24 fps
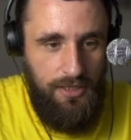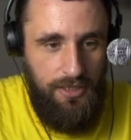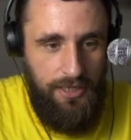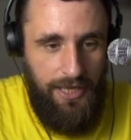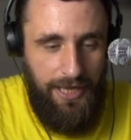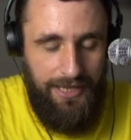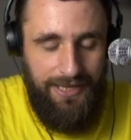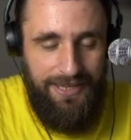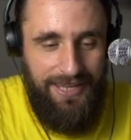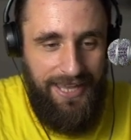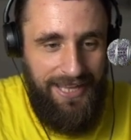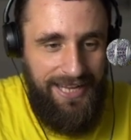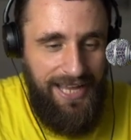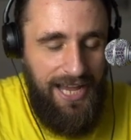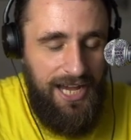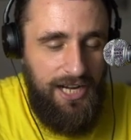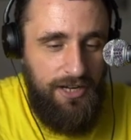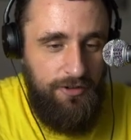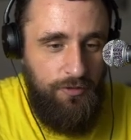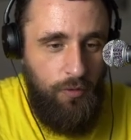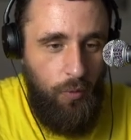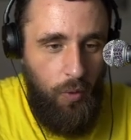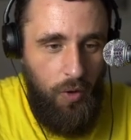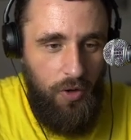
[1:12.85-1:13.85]
And get out
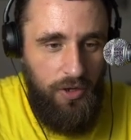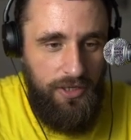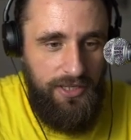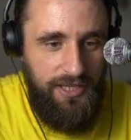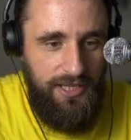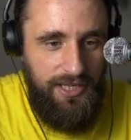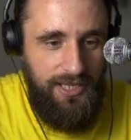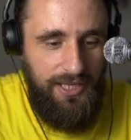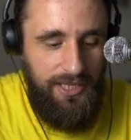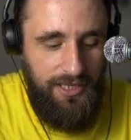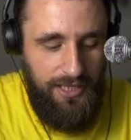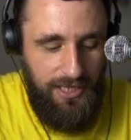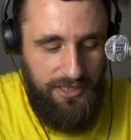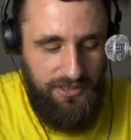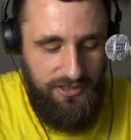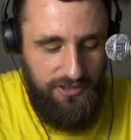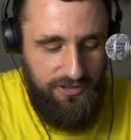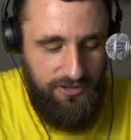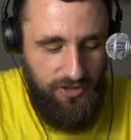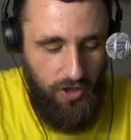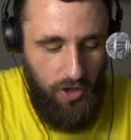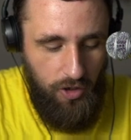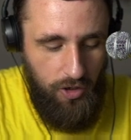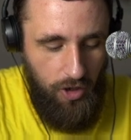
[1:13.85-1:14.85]
of working and
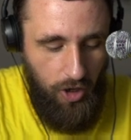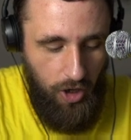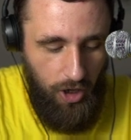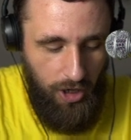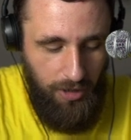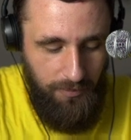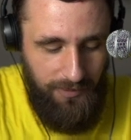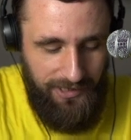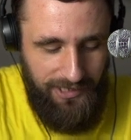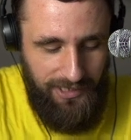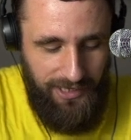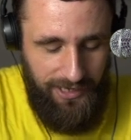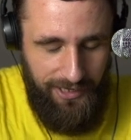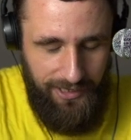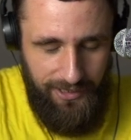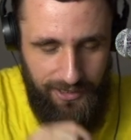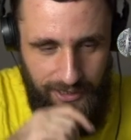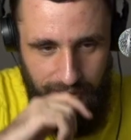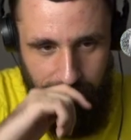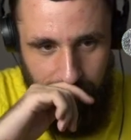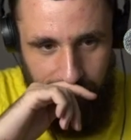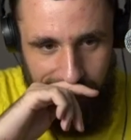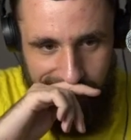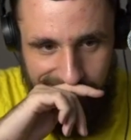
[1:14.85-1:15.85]
just go home and like
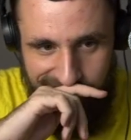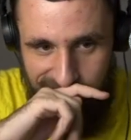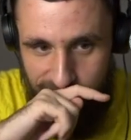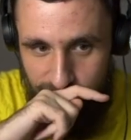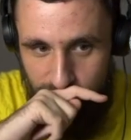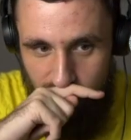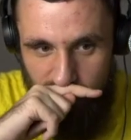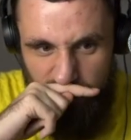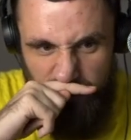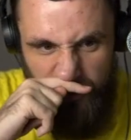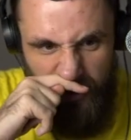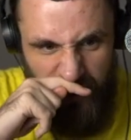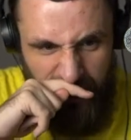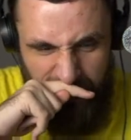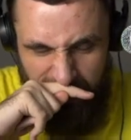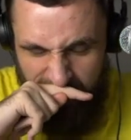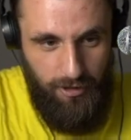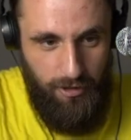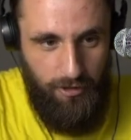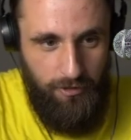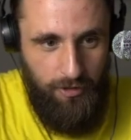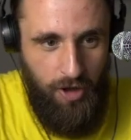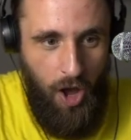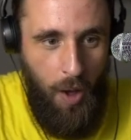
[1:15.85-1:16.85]
live off like
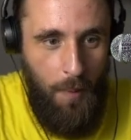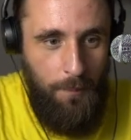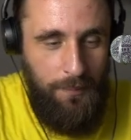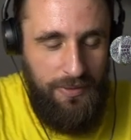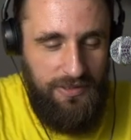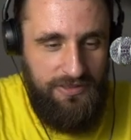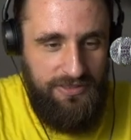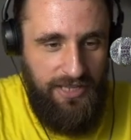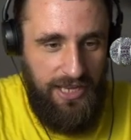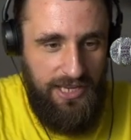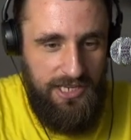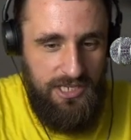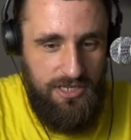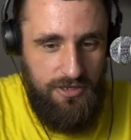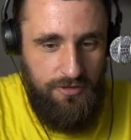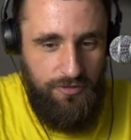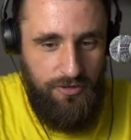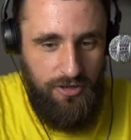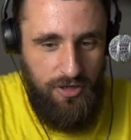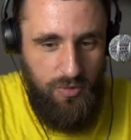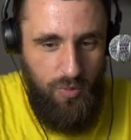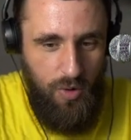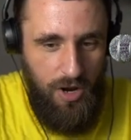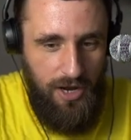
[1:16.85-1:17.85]
a compensation
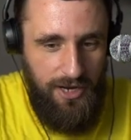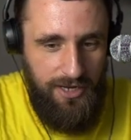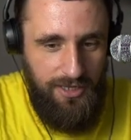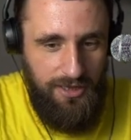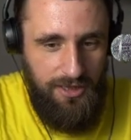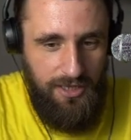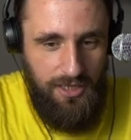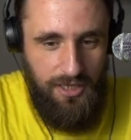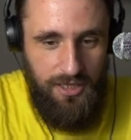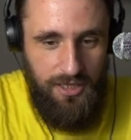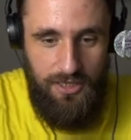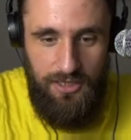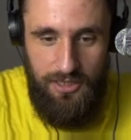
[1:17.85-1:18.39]
for a while.